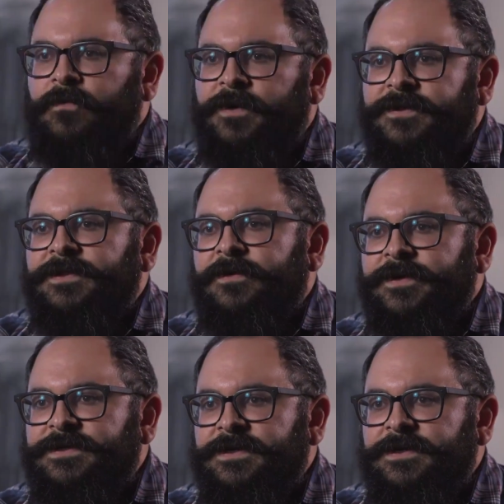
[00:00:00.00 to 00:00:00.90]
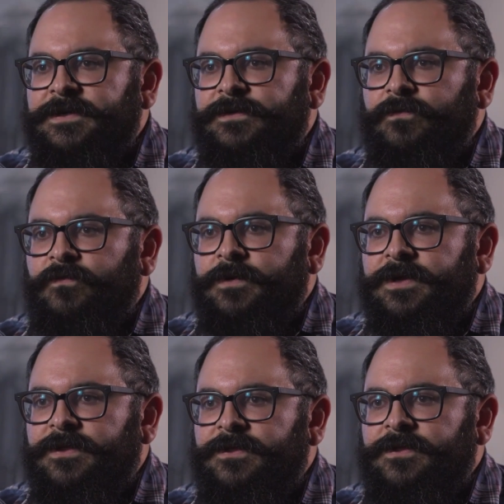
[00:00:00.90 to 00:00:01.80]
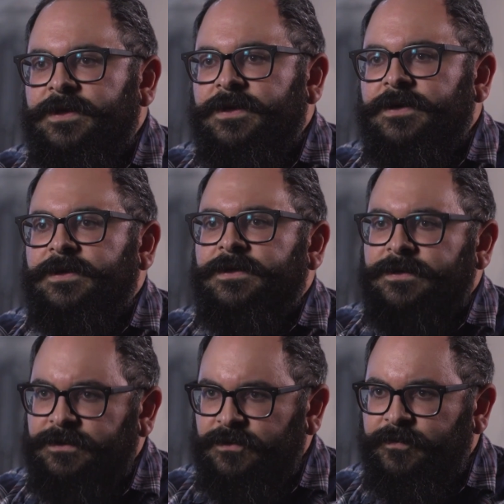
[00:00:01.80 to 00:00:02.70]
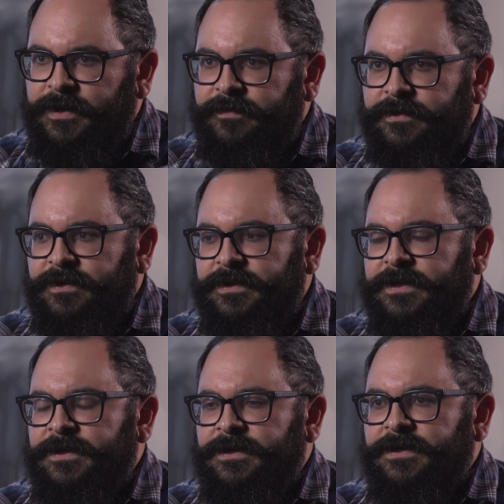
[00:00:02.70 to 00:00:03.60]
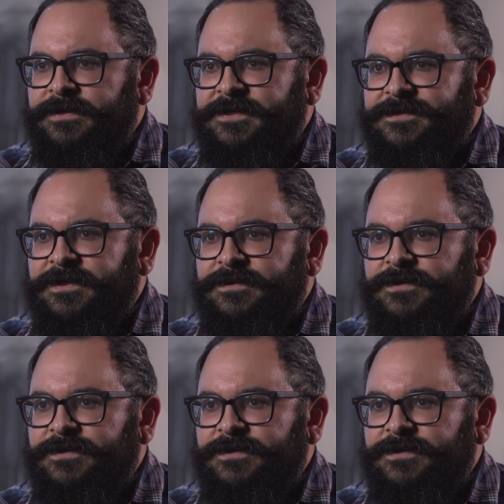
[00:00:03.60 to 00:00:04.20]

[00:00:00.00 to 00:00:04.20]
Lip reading: One thing that we did with the new bubble in Destiny